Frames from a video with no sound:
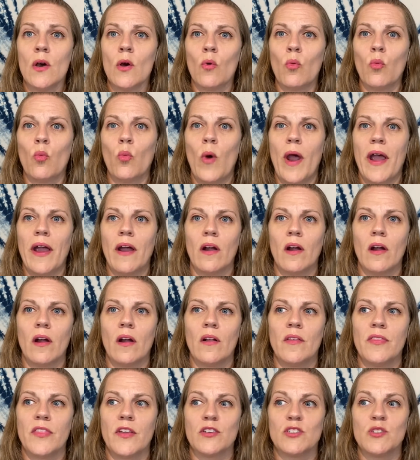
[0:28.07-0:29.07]

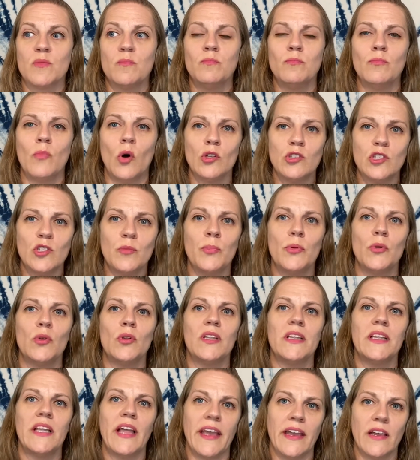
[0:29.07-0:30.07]
where there's
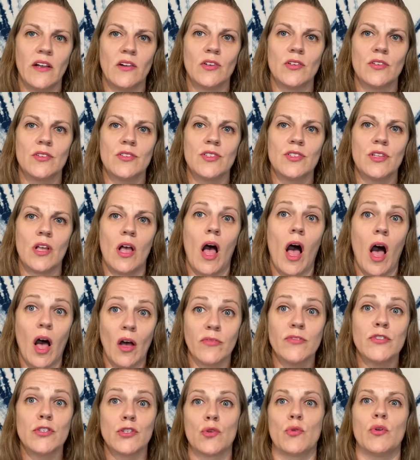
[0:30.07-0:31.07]
multiple layers
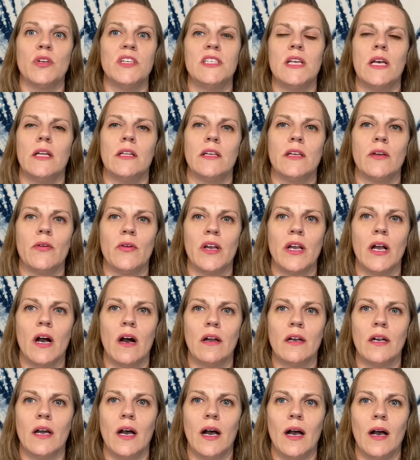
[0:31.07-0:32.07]
of storytelling going
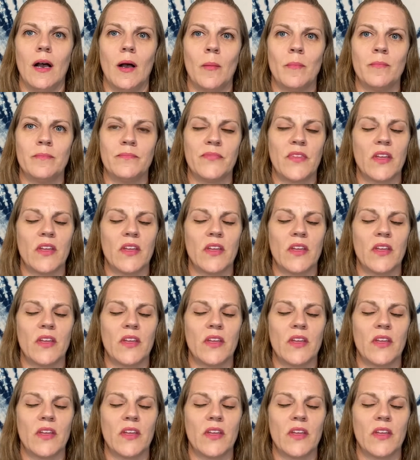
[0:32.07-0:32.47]
on.